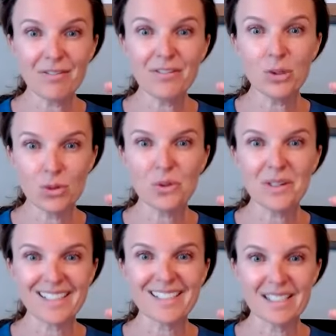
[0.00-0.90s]
if you
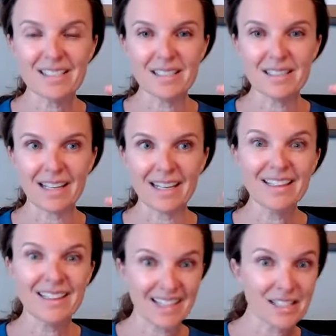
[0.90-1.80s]
do it
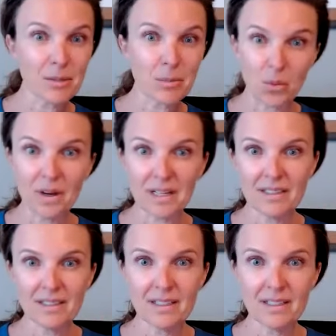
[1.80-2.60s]
consistently, that's number one.